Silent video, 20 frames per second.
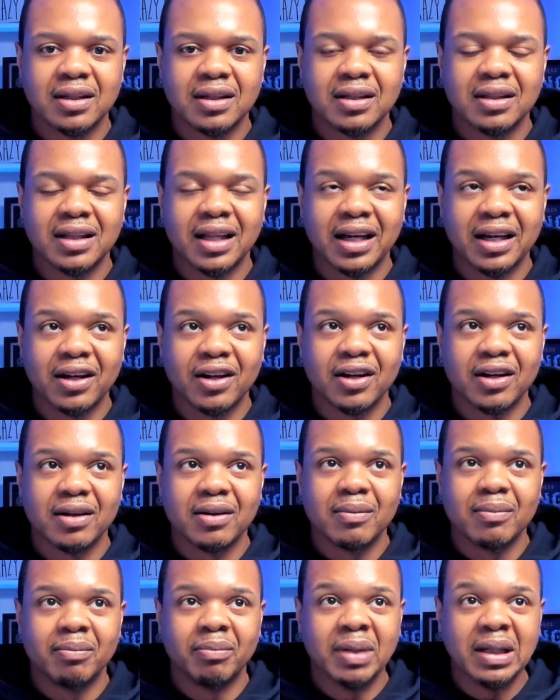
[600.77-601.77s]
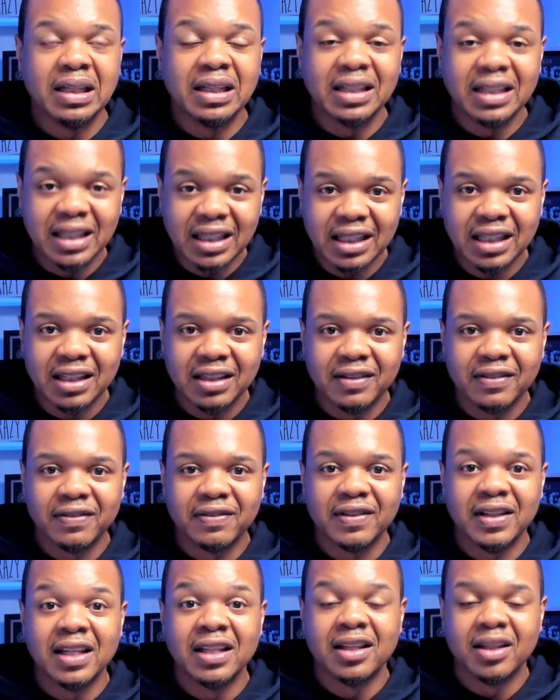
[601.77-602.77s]
like,
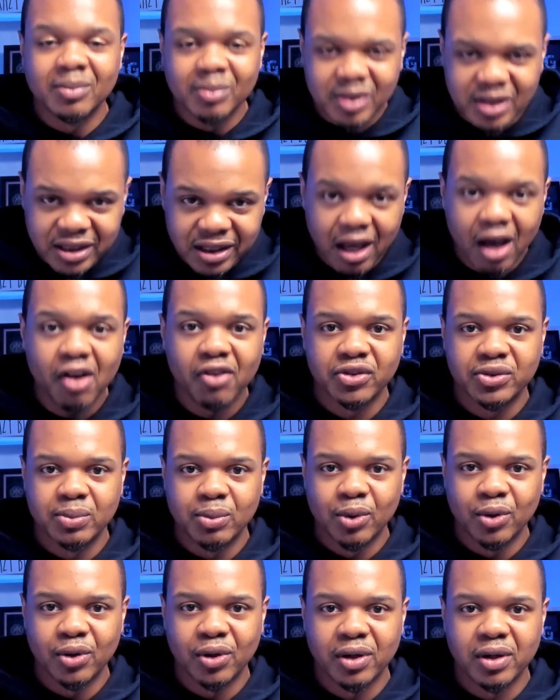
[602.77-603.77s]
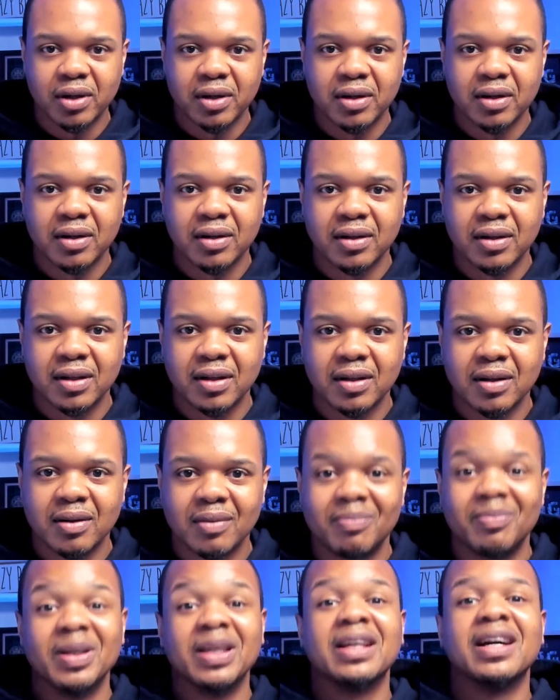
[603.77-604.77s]
believe in themselves more
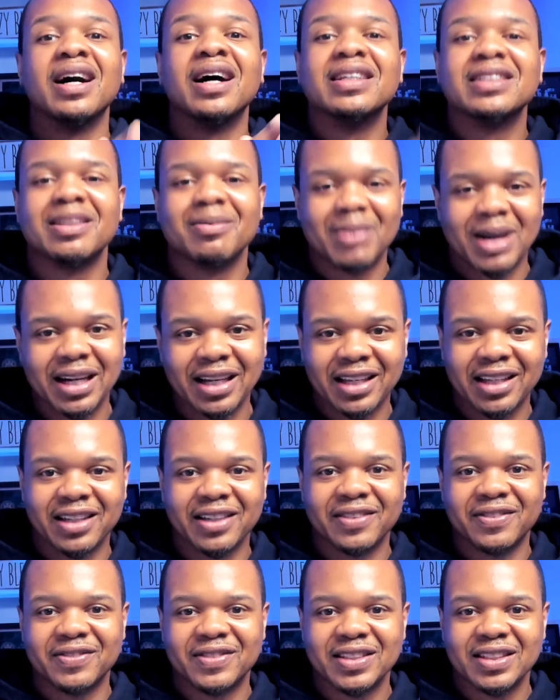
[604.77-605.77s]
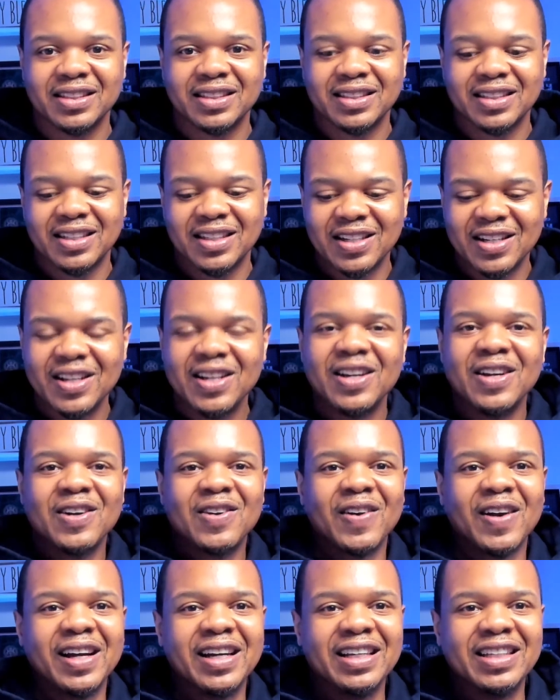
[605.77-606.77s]
because of my gift,
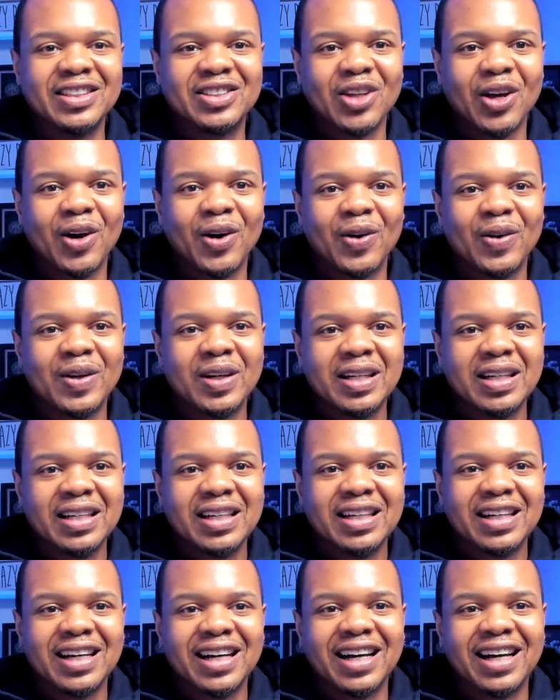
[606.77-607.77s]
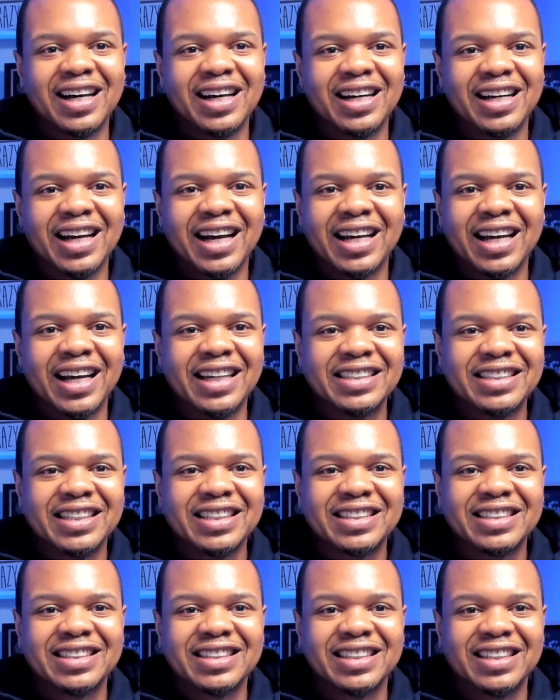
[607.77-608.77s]
right? And so I
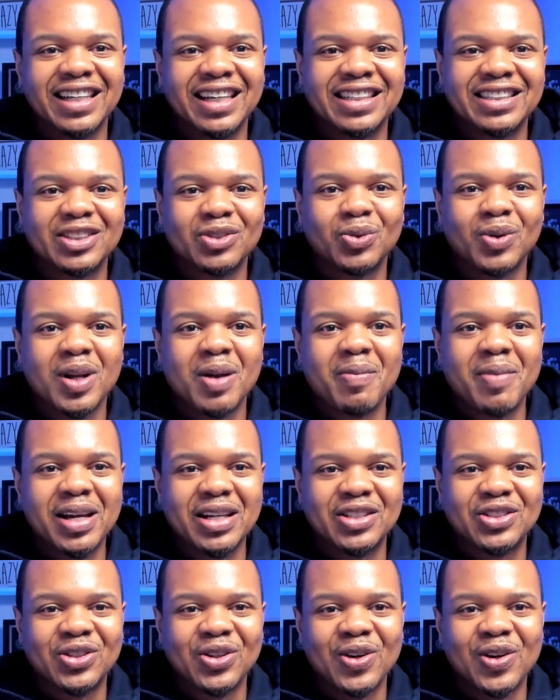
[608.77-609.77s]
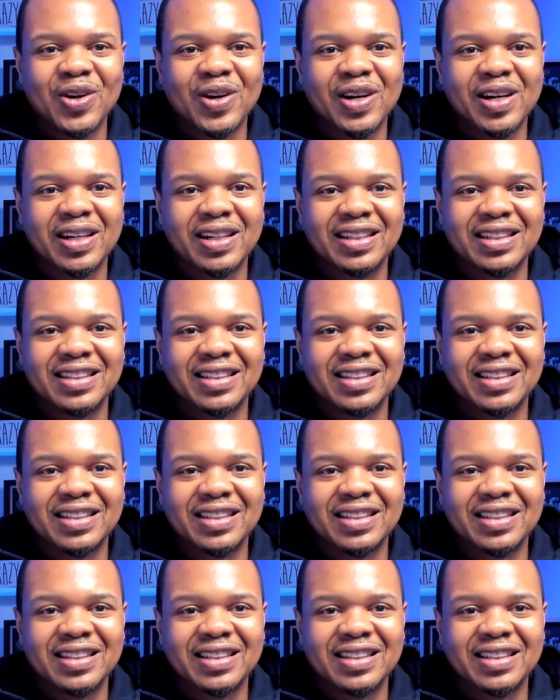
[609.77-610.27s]
just want to make sure,